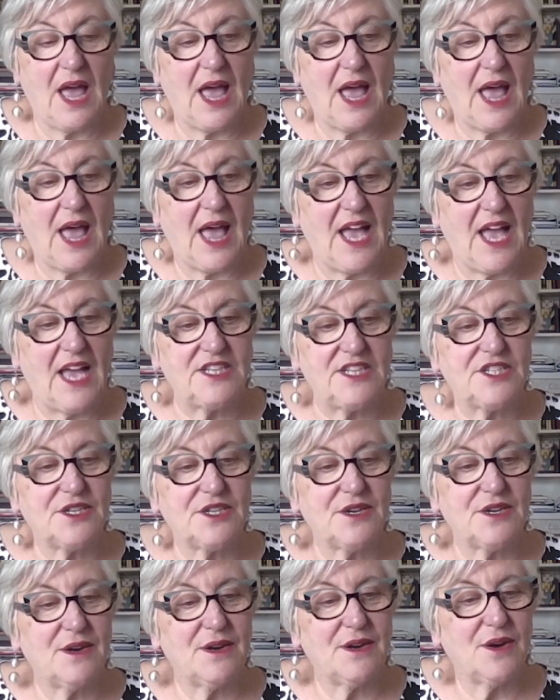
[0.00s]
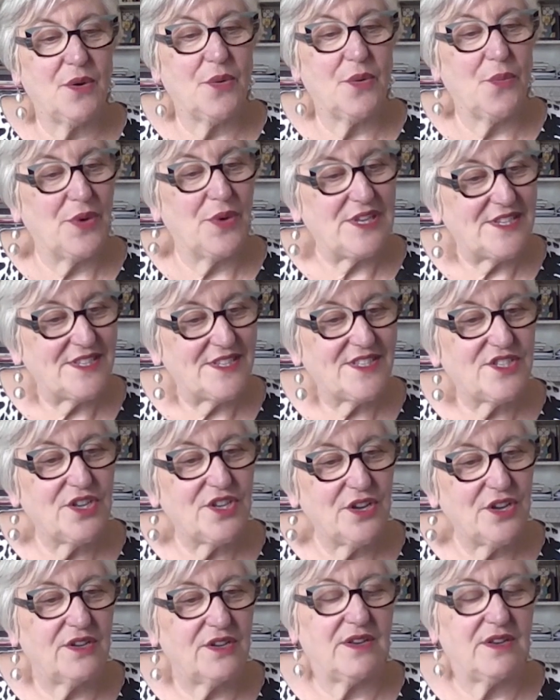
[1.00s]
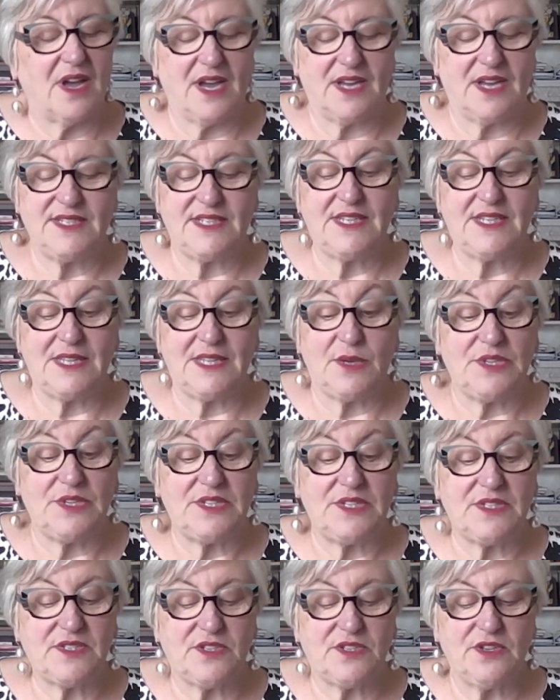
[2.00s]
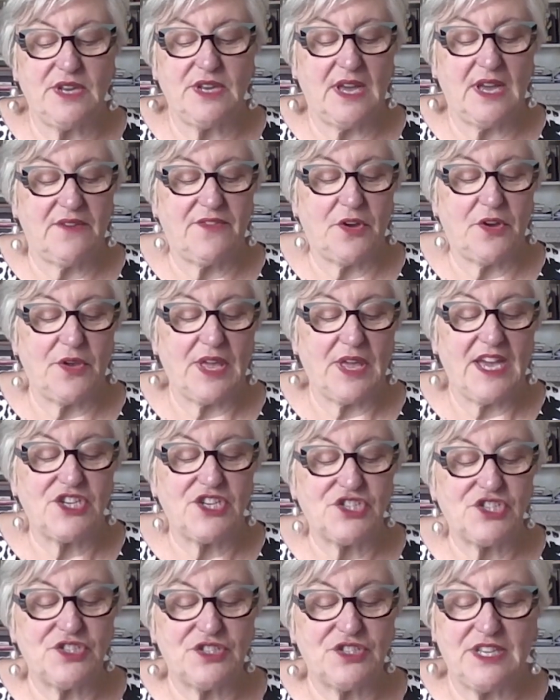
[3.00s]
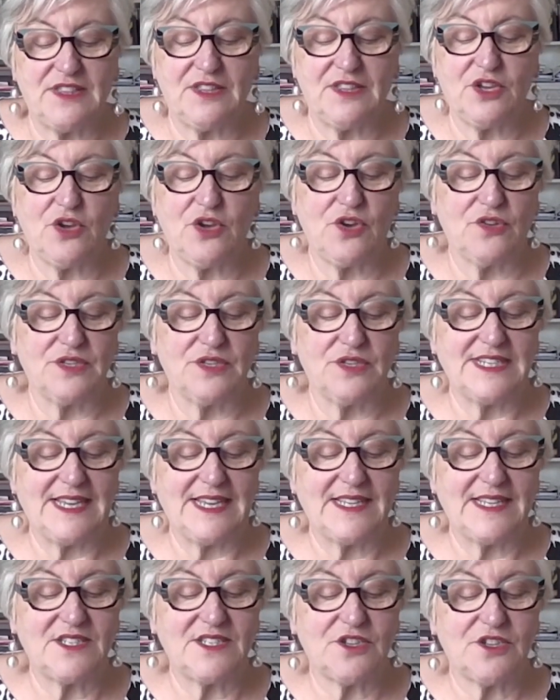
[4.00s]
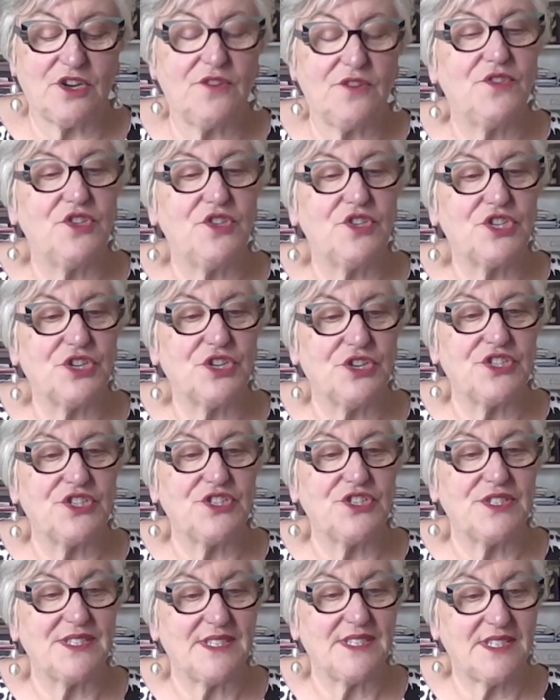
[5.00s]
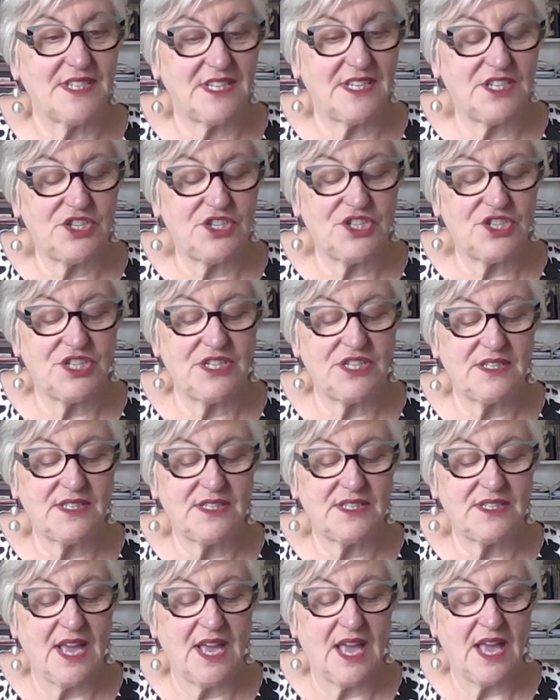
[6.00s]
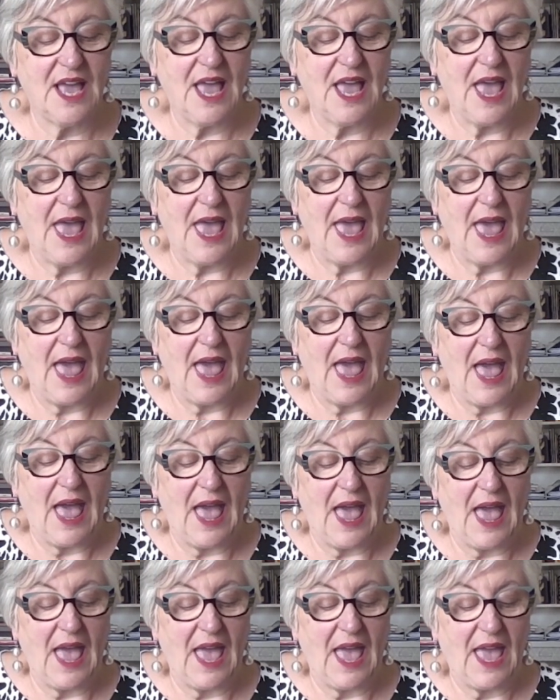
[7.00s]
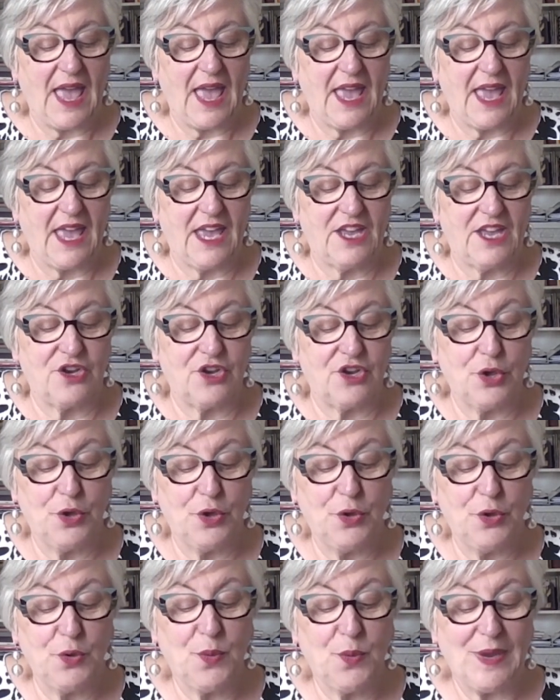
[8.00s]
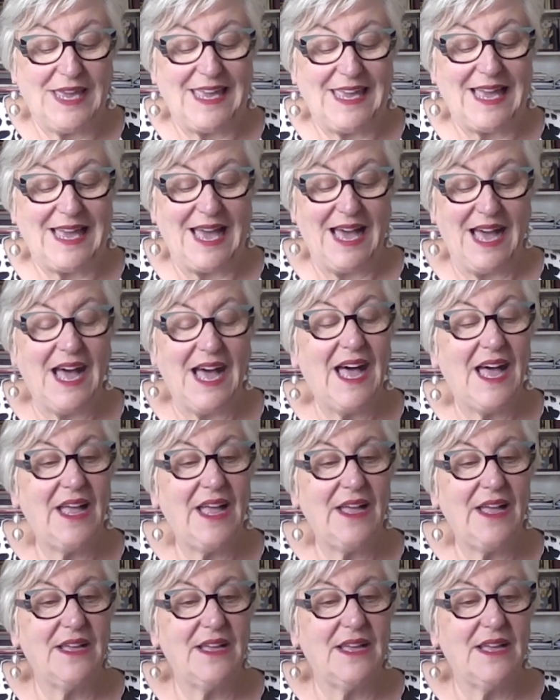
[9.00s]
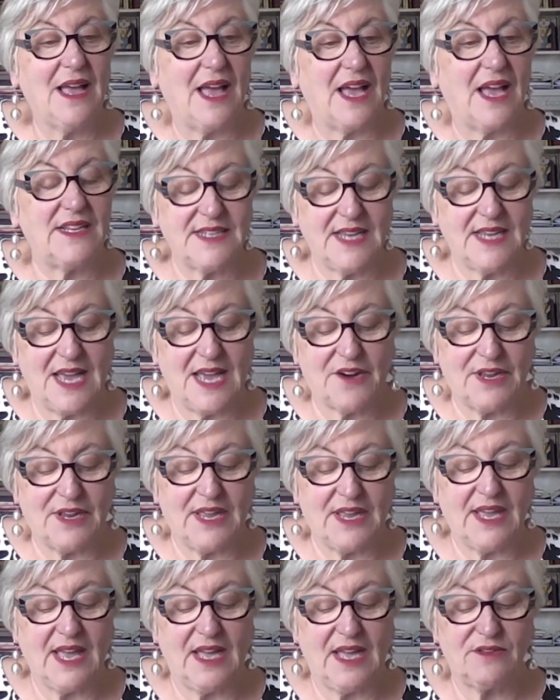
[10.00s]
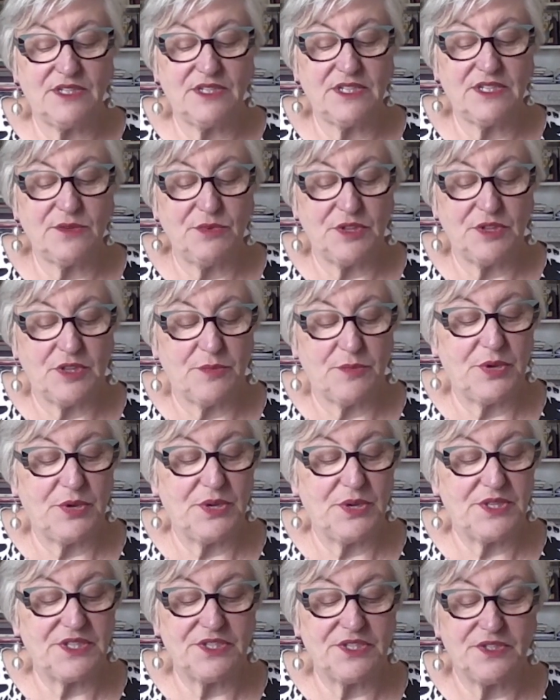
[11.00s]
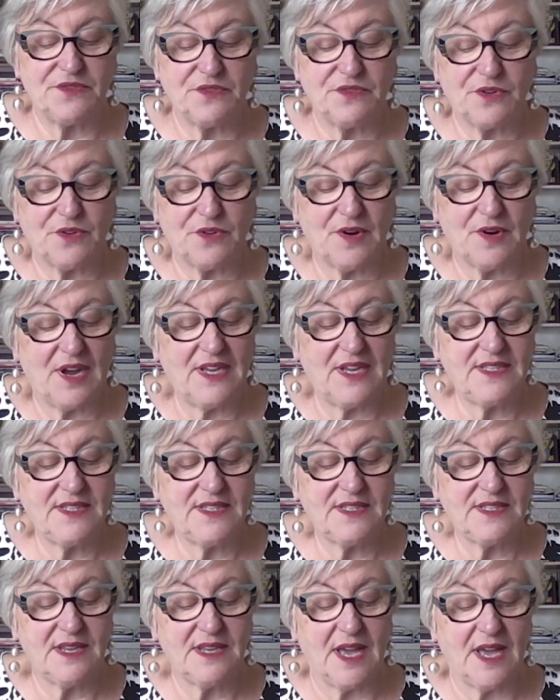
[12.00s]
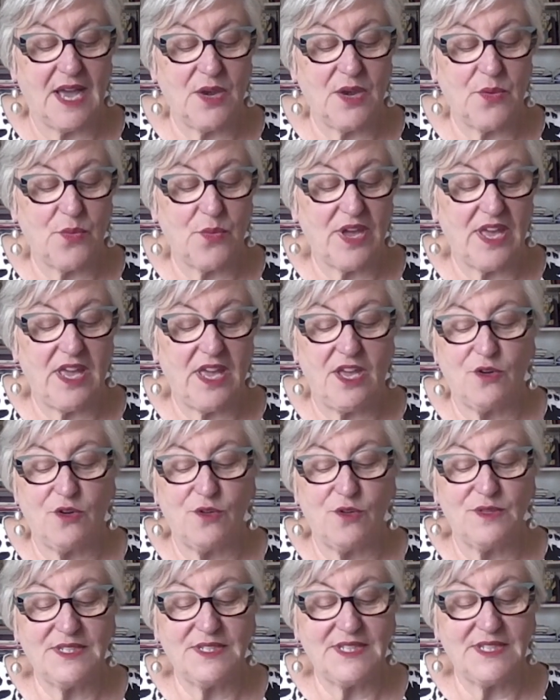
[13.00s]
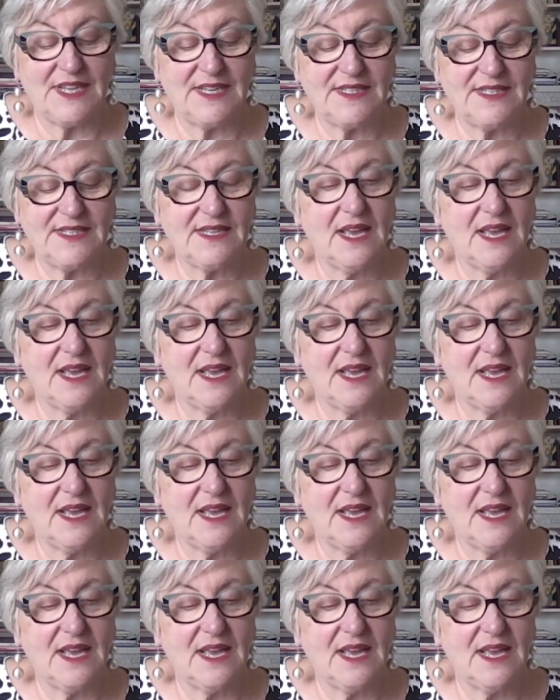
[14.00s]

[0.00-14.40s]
And we discern, ideally, we discern our vocation in the context of the church's teachings, in who we are and our encounter with the person of Christ and where he calls us,